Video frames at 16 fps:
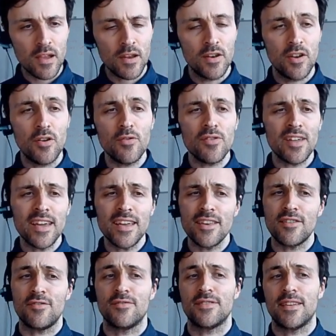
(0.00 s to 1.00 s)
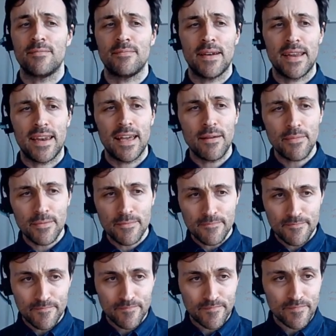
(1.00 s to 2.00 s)
no, thank you, said MATLAB.
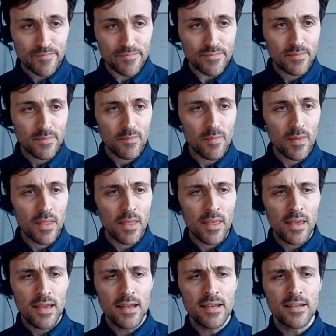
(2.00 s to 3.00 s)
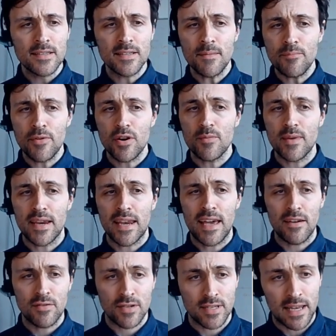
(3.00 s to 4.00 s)
Some programming
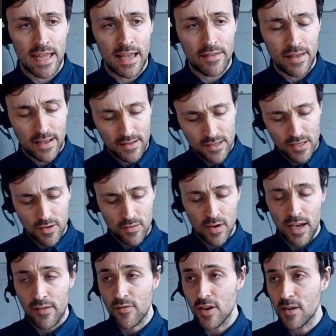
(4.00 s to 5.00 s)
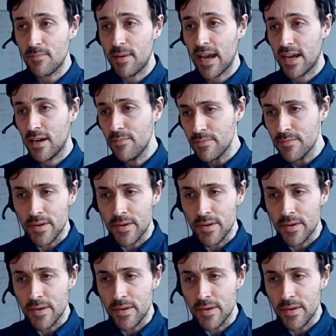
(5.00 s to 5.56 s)
languages allow that. So I've got a backup.